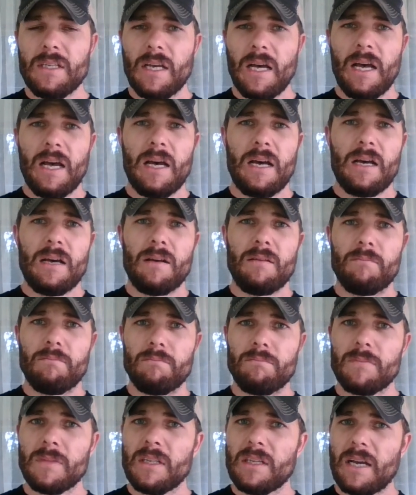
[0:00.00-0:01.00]

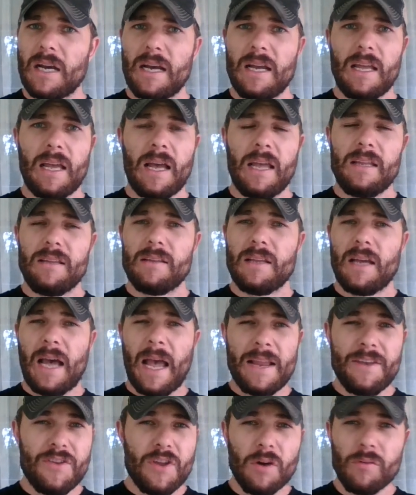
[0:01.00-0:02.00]
Um, I, I,
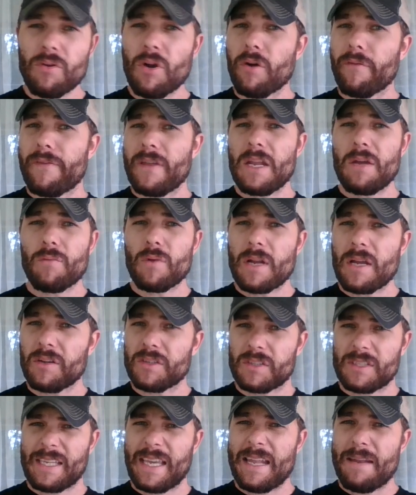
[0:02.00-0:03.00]
I don't know if anyone
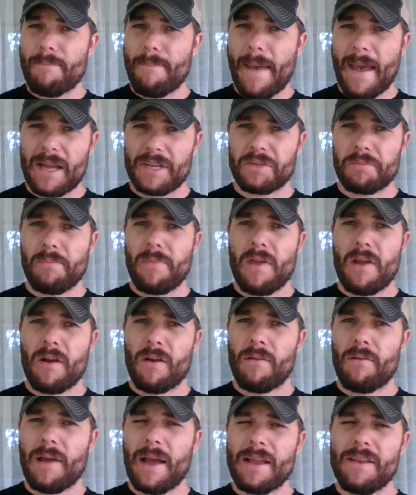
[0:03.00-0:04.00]
else can match him
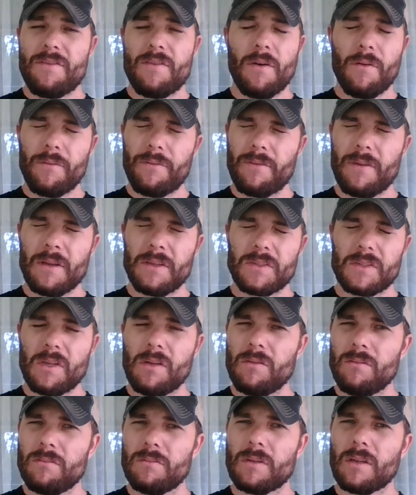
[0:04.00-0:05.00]
there. I don't think
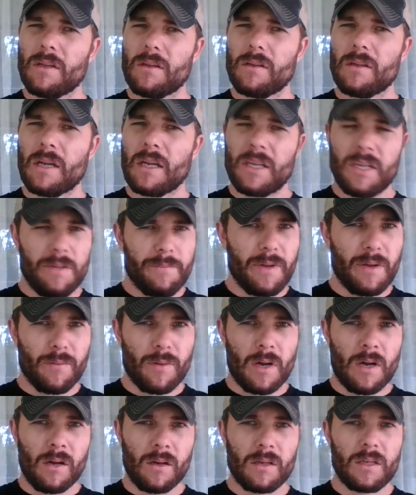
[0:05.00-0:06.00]
so. I could be
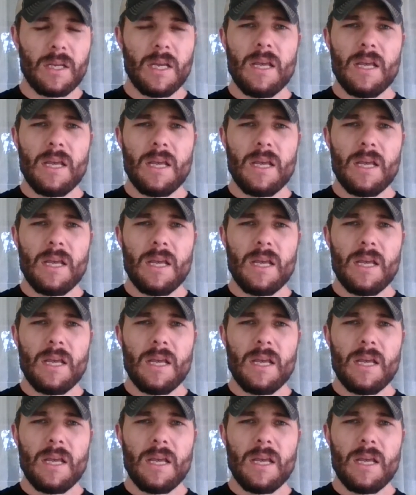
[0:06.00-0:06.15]
wrong.